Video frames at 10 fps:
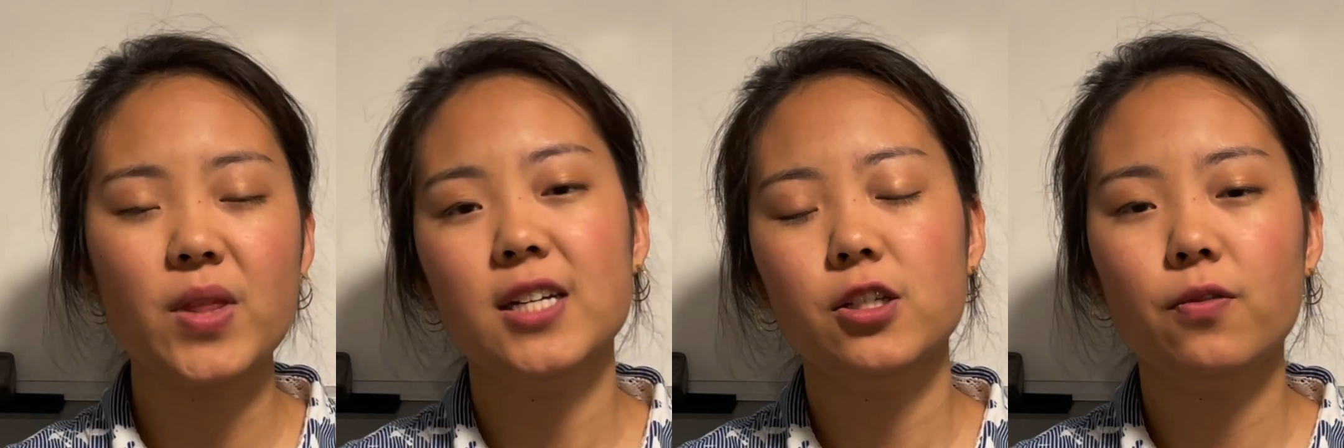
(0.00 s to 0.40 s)

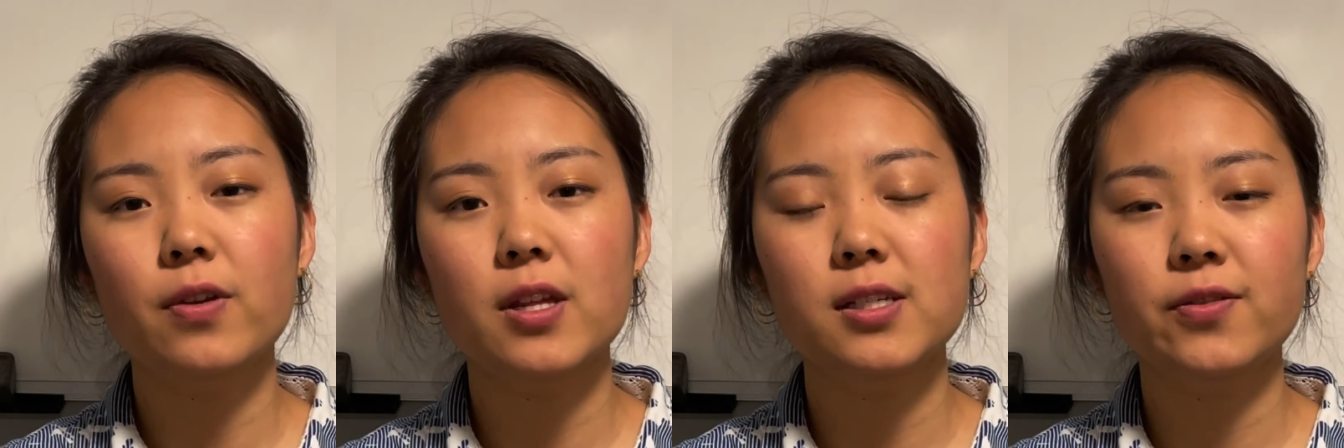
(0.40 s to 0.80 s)
That's all
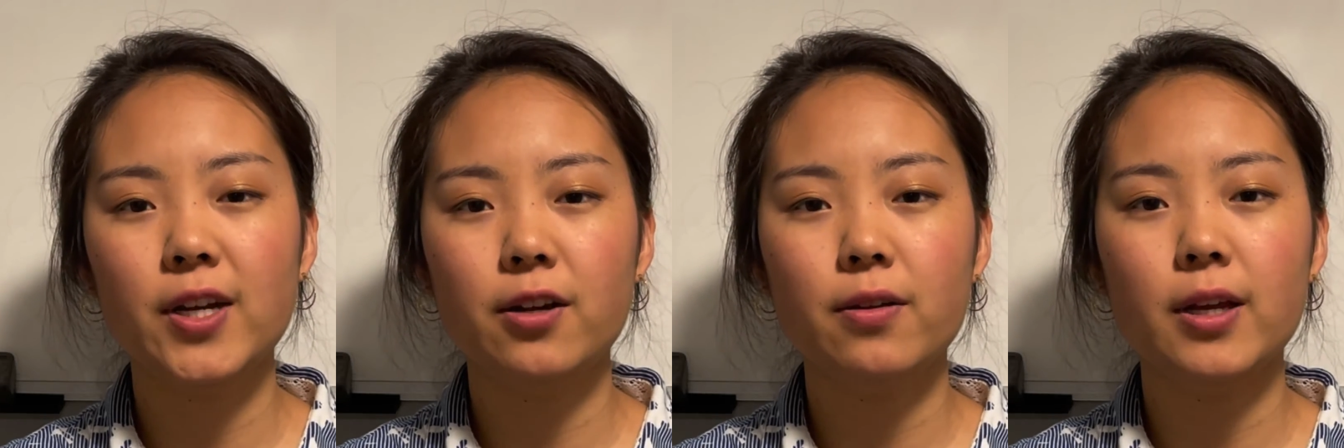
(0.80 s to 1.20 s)
for this
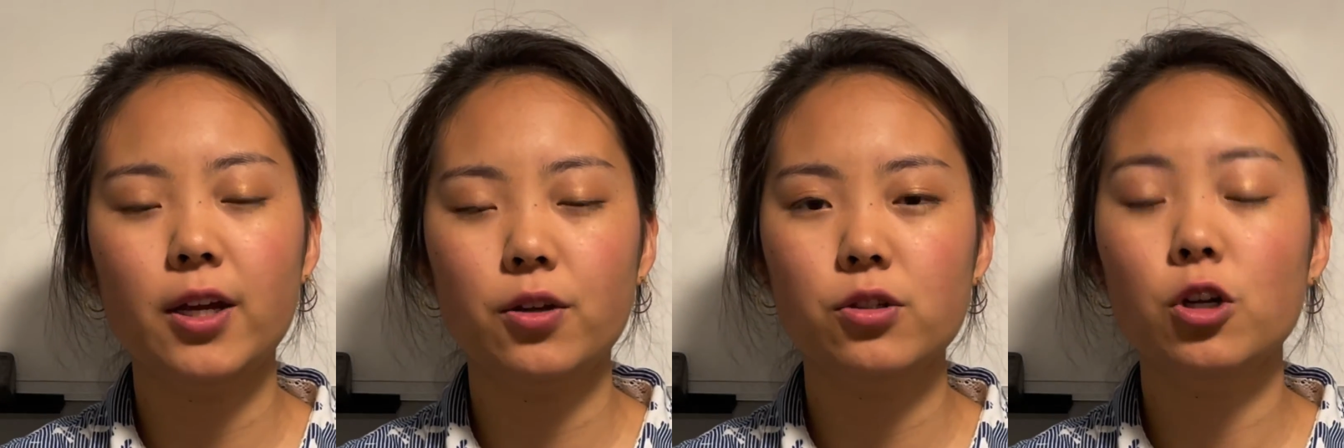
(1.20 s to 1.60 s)
video.
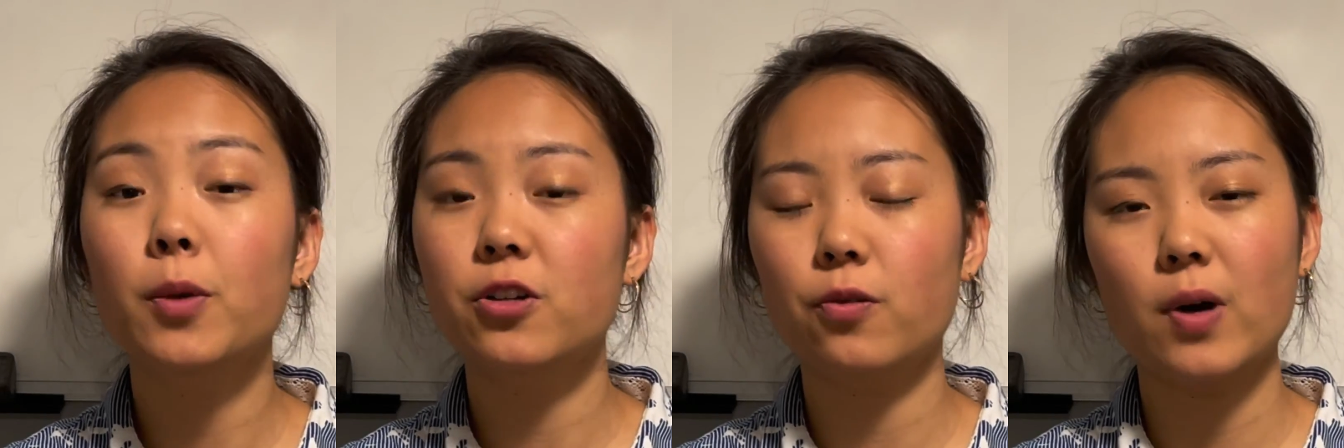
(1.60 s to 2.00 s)
Thank you so
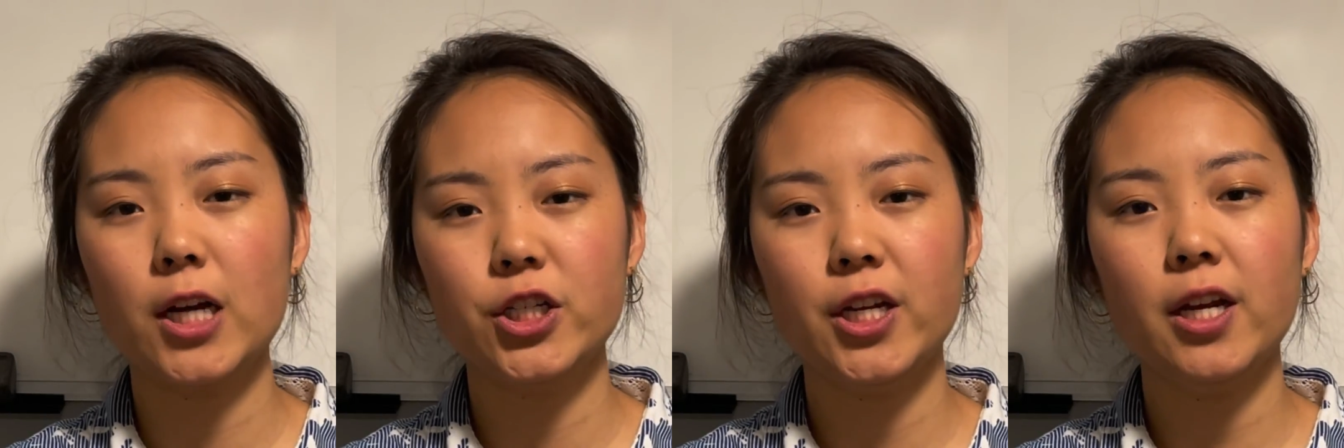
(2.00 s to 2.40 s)
much for
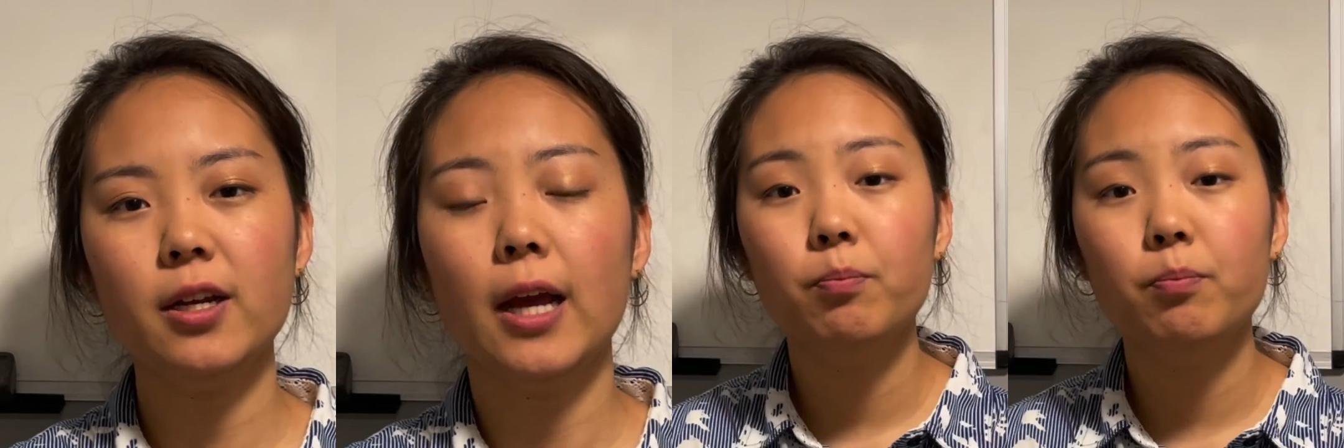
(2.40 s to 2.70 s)
watching it.